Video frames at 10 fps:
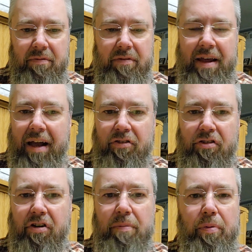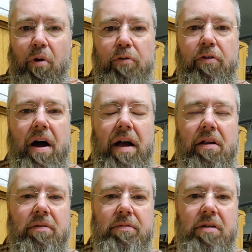texture
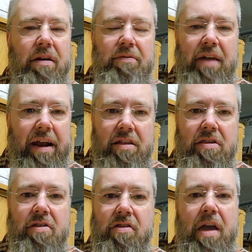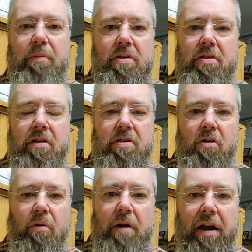profile. None of that is the same as the
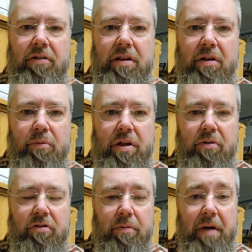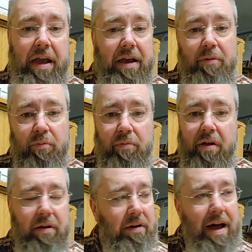salt rising that we used to make, and
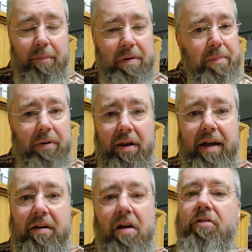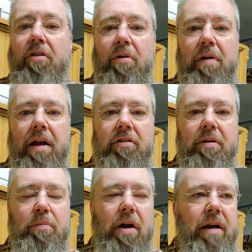a lot of people liked our salt rising
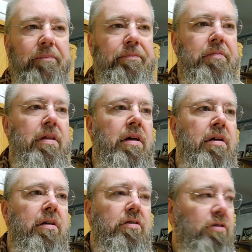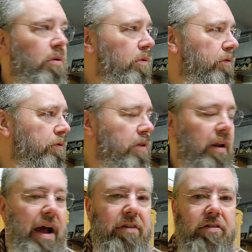bread. So for the
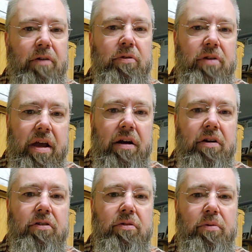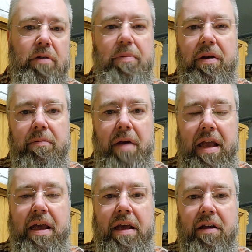last several years, we've been
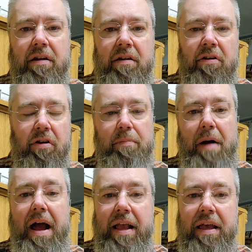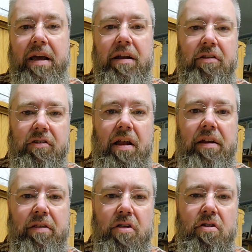making or buying in and
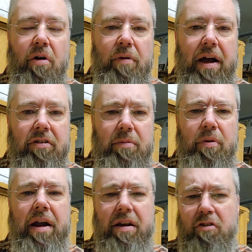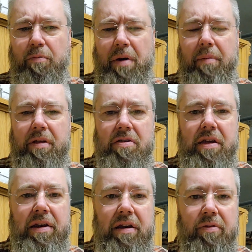selling the salt rising bread, and you've probably
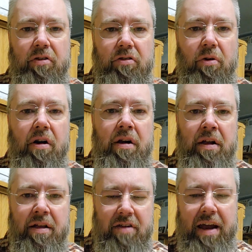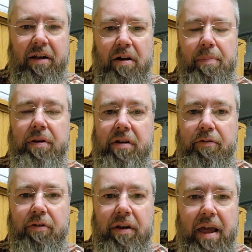seen it in the store. It's had a couple of
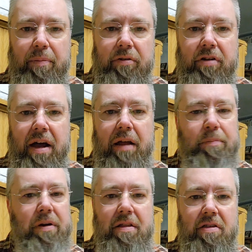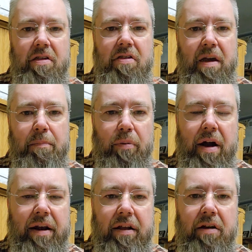different labels on it, but it's the same
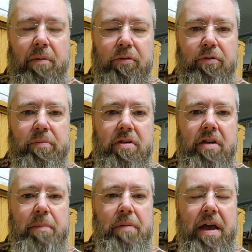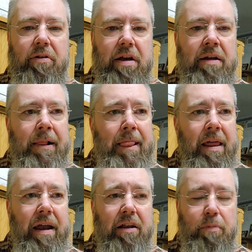bread. It comes from the same bakery,
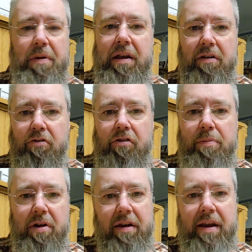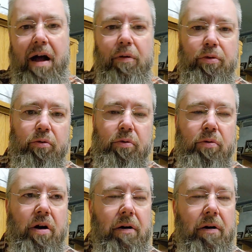and it's being distributed now through